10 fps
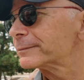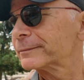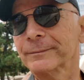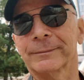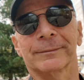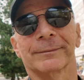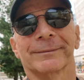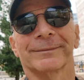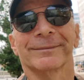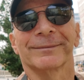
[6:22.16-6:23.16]

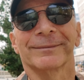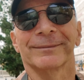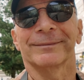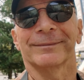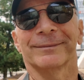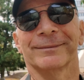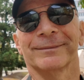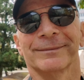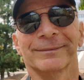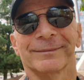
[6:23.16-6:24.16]

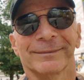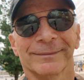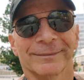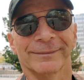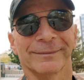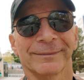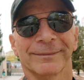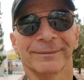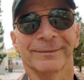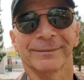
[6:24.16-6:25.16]

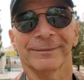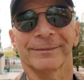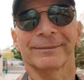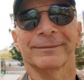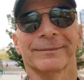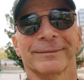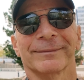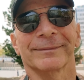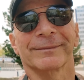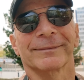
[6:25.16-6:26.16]

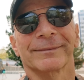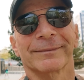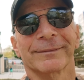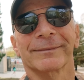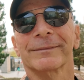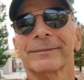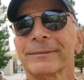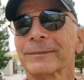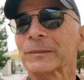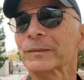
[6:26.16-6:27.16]

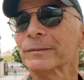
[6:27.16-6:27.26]
The person shown says nothing.